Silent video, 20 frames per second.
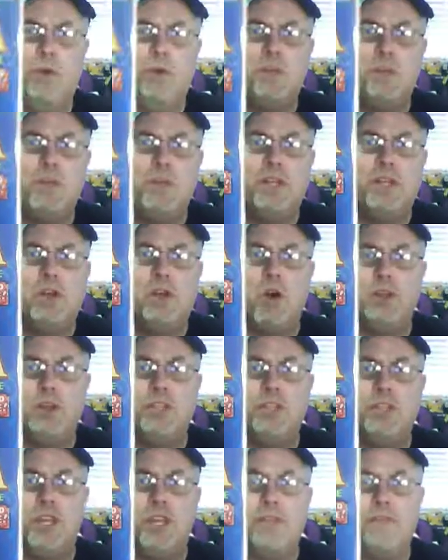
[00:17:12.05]
I'm a big
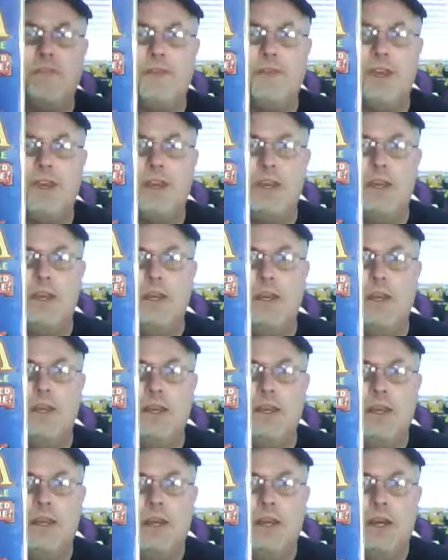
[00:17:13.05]
Tarzan fan.
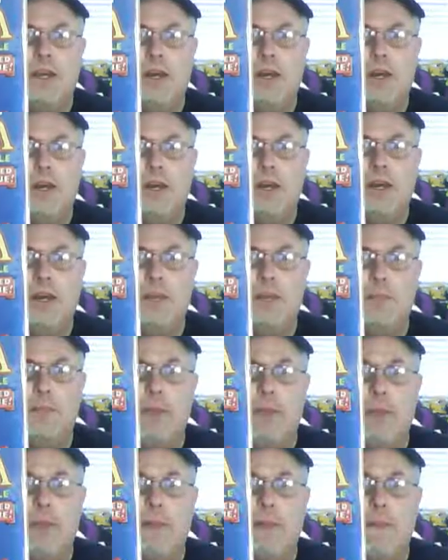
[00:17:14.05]

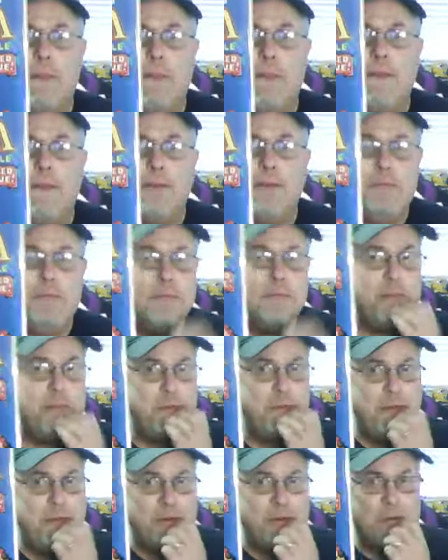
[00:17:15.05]
The
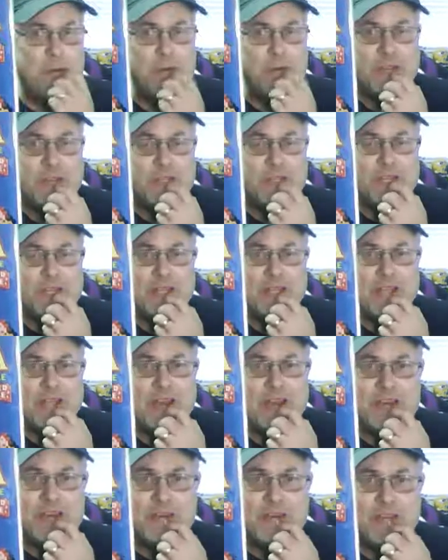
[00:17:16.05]
big reason
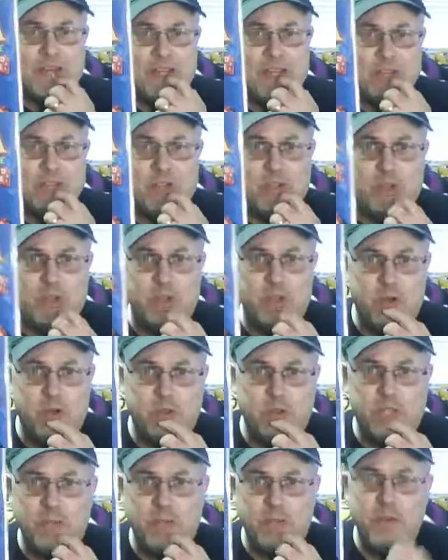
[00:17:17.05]
how I got started, of
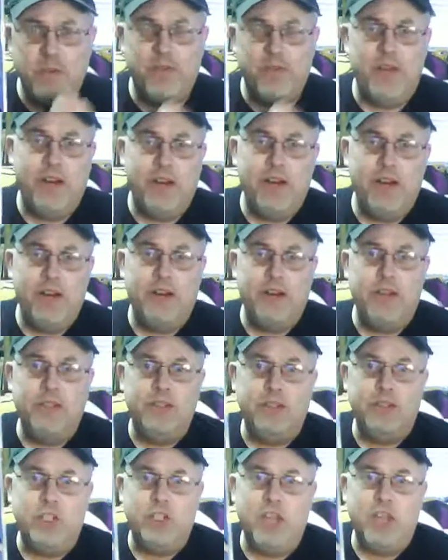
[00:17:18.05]
course, I'm of that era
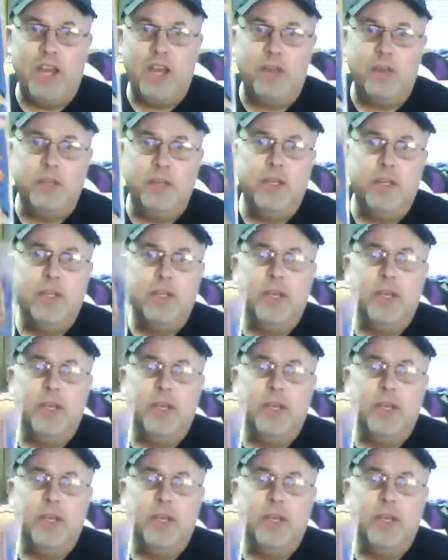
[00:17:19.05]
as a child.